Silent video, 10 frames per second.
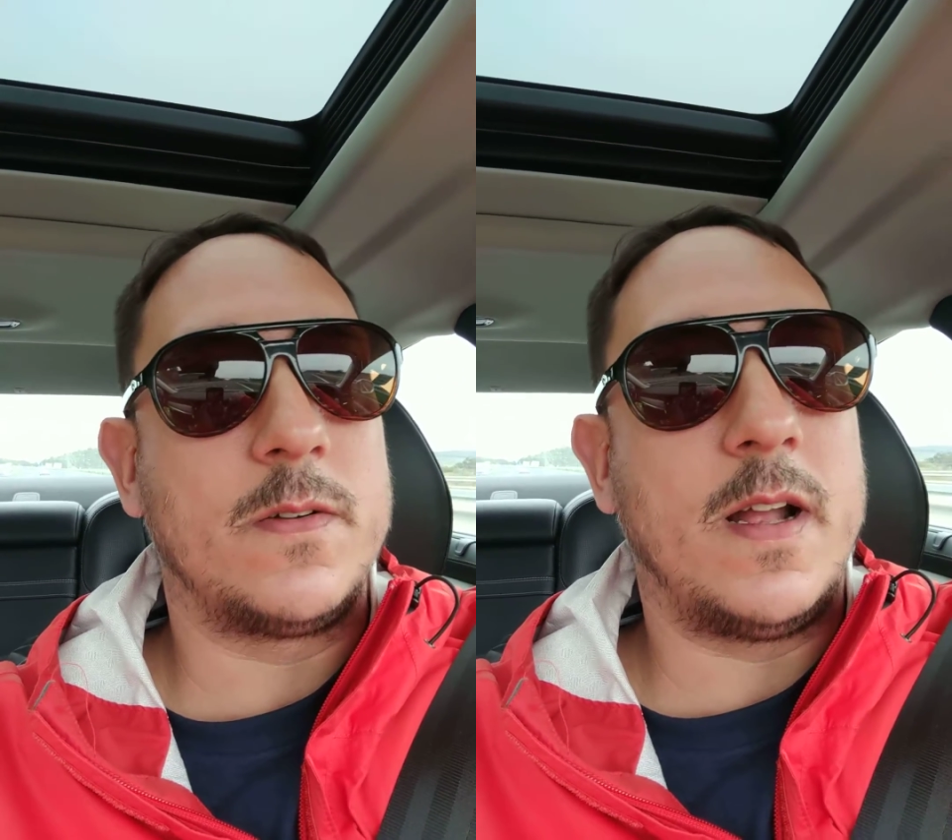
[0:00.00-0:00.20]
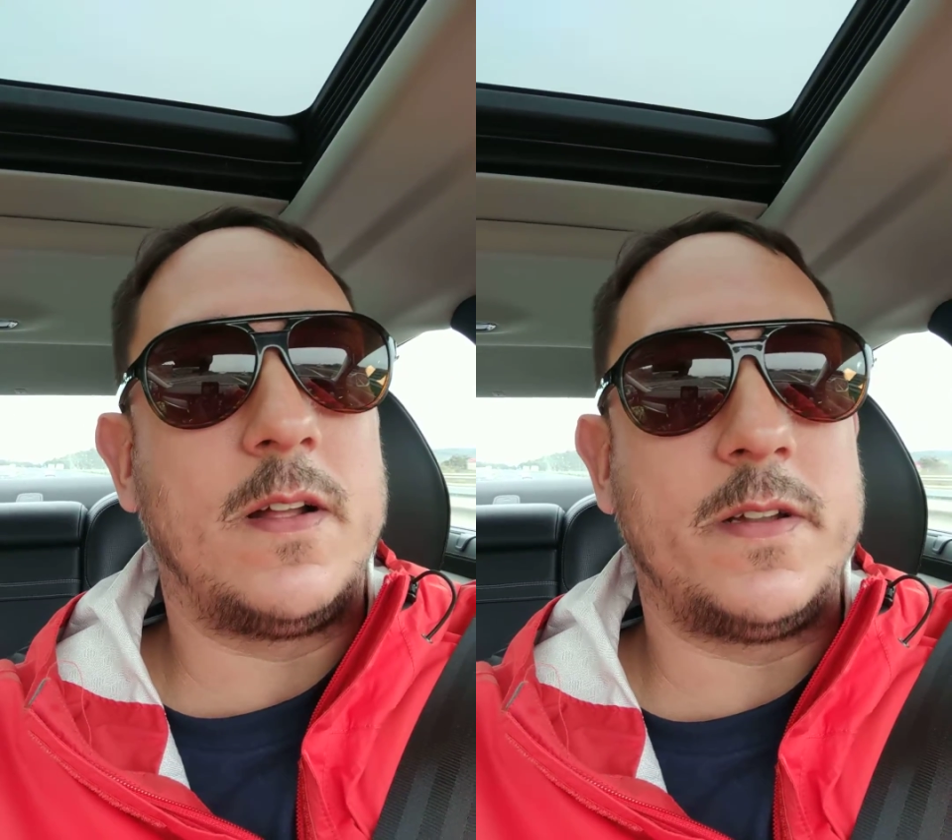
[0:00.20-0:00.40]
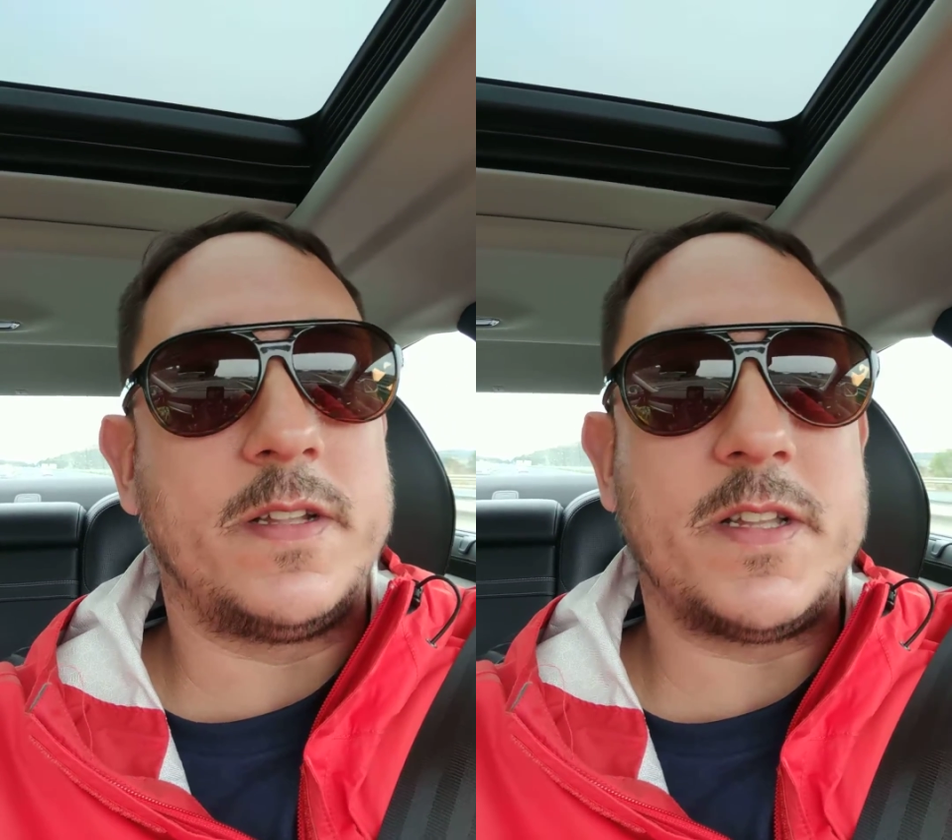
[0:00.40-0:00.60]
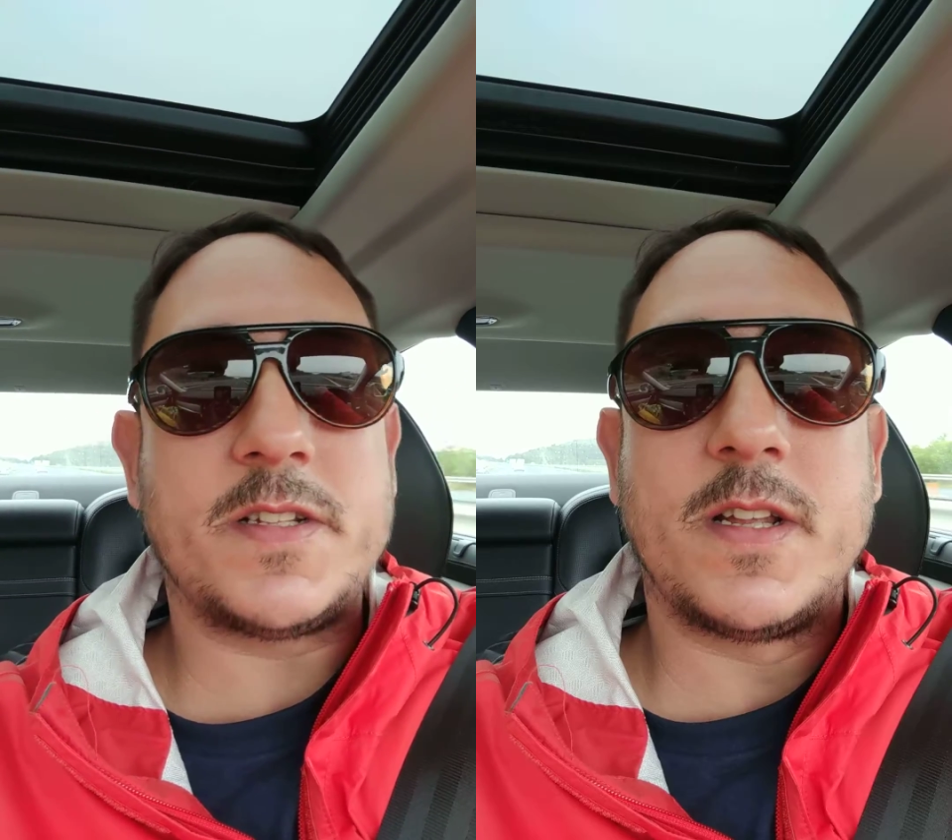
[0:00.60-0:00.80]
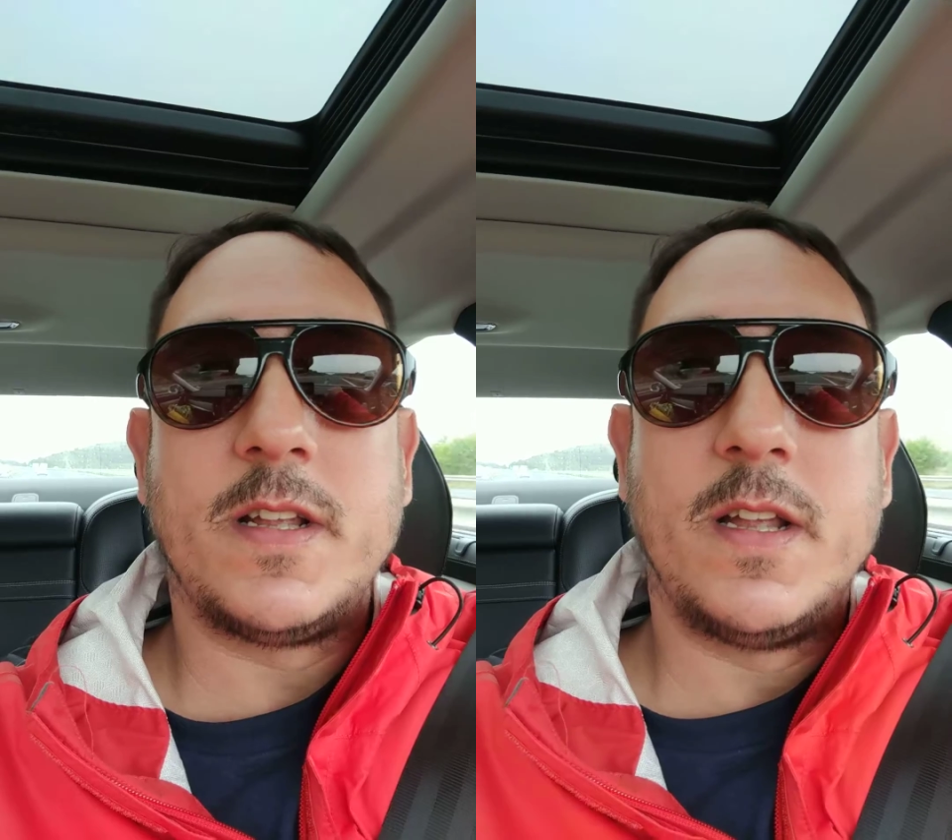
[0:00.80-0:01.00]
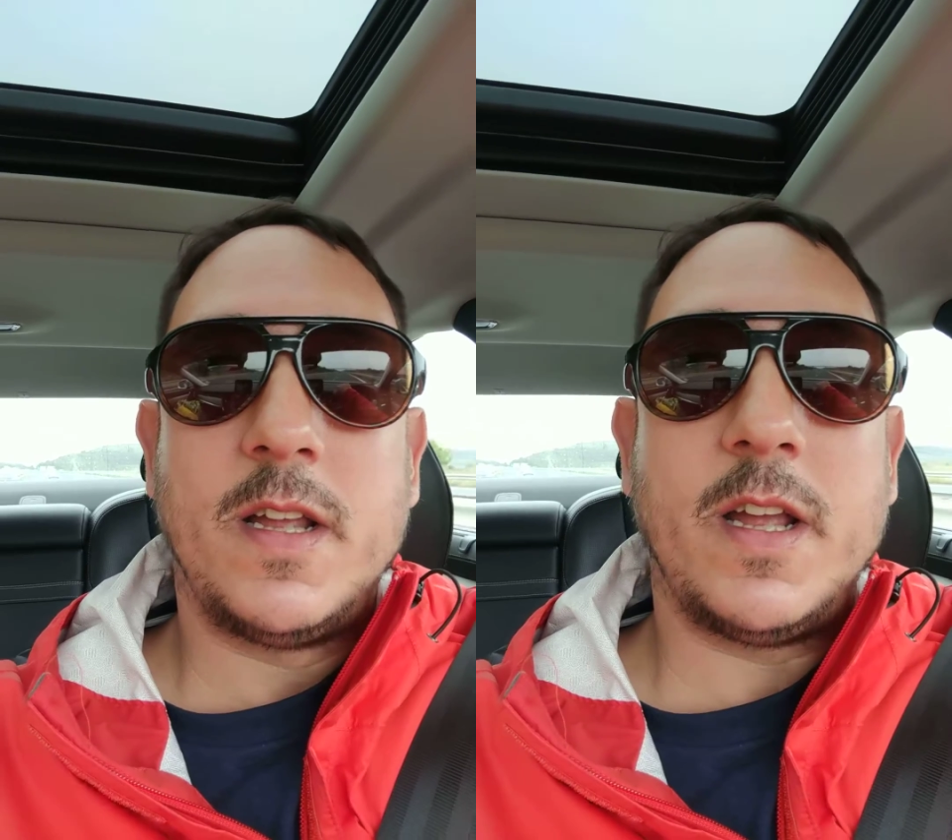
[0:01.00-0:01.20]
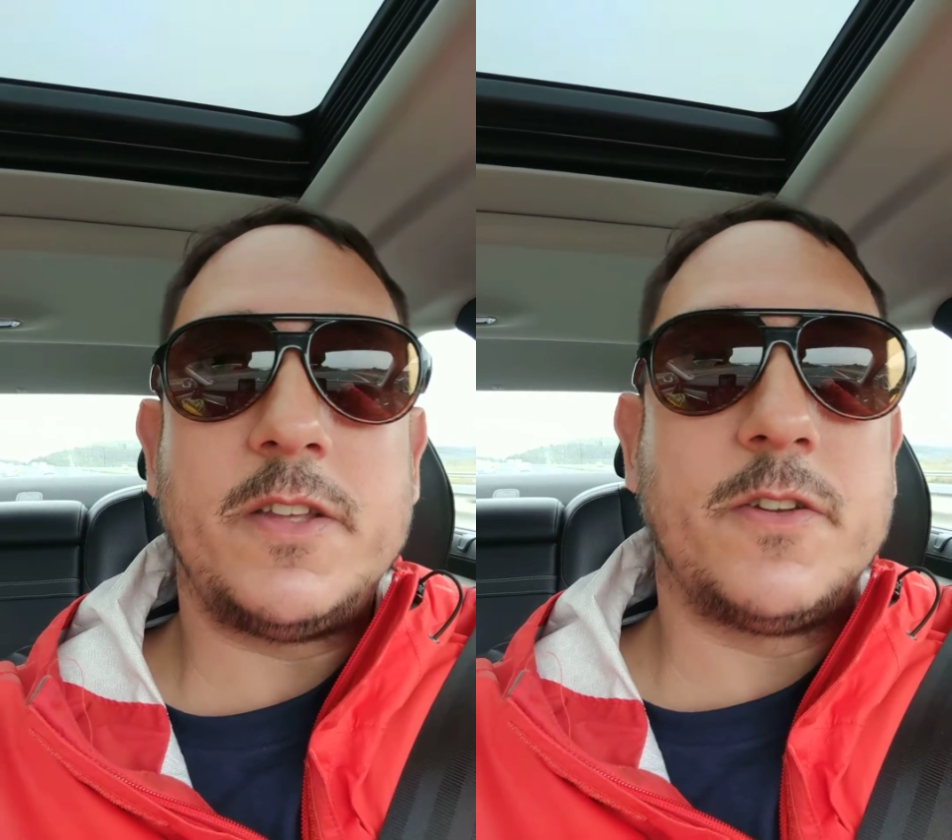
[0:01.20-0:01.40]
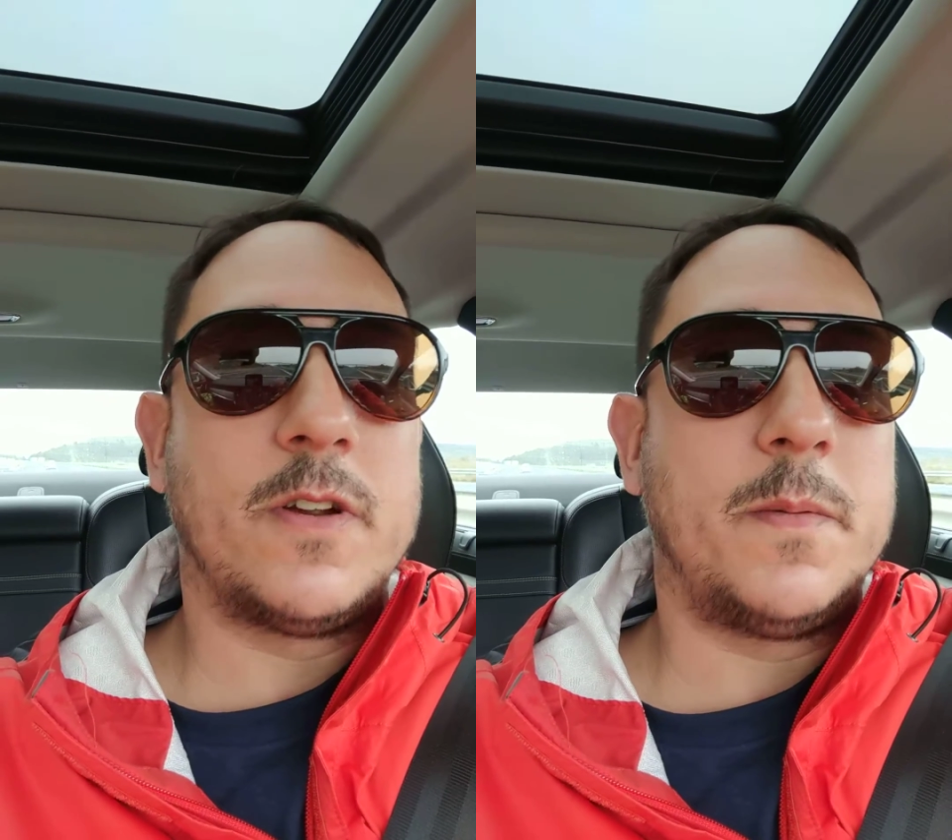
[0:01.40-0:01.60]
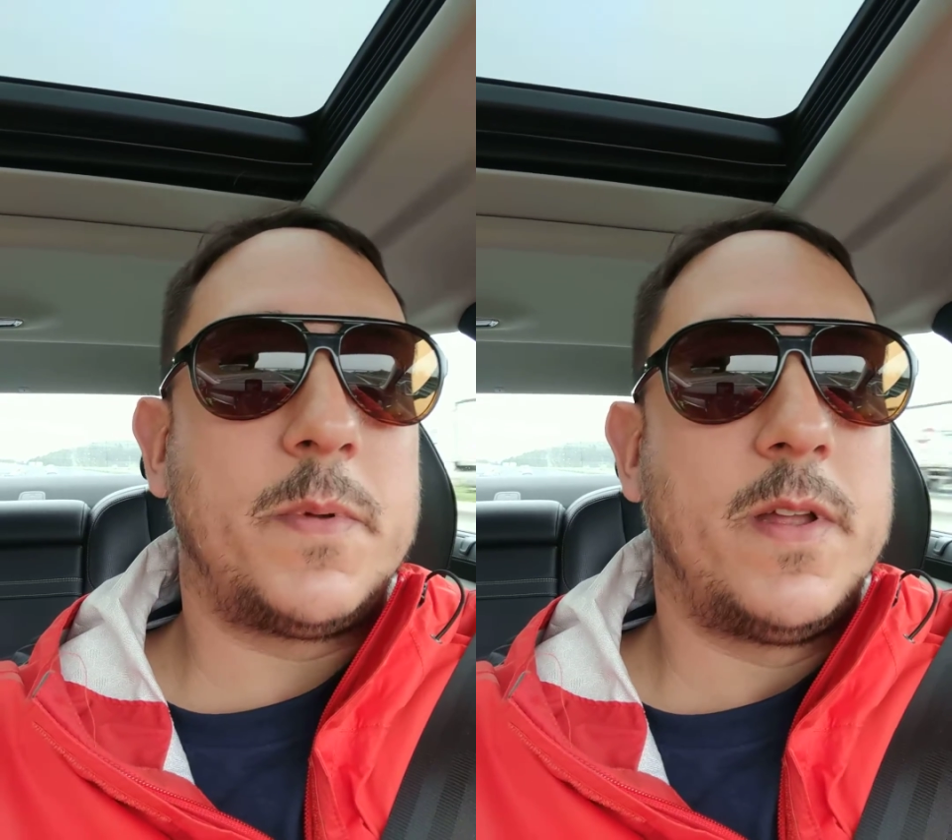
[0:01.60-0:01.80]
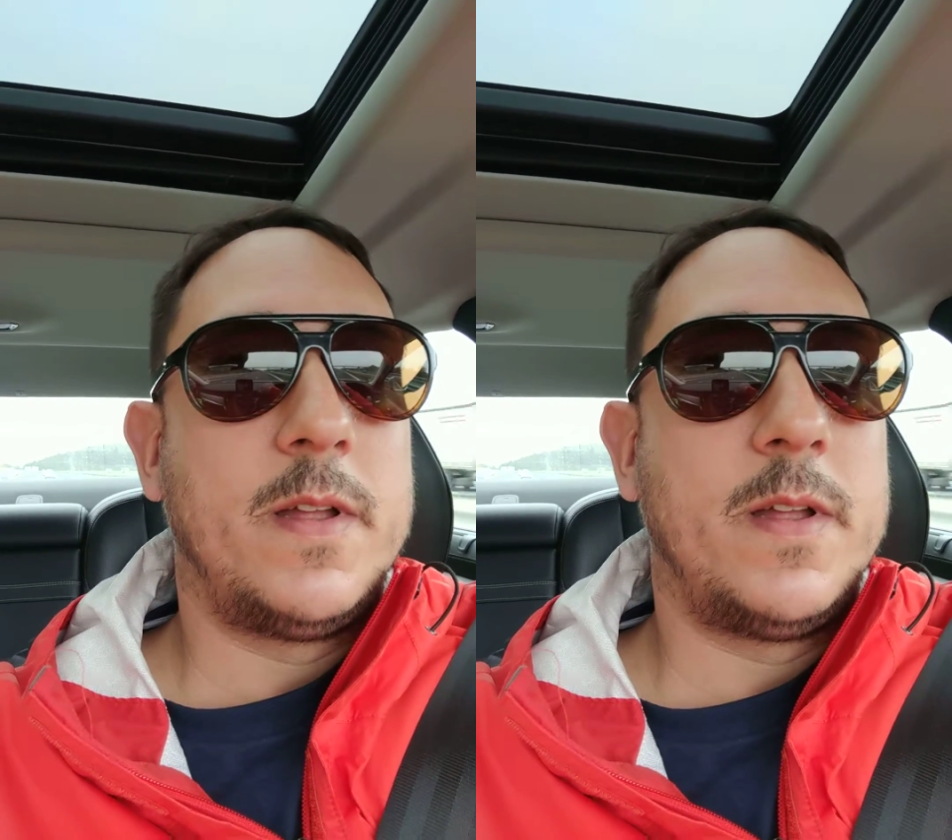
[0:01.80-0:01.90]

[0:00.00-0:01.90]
around in Europe.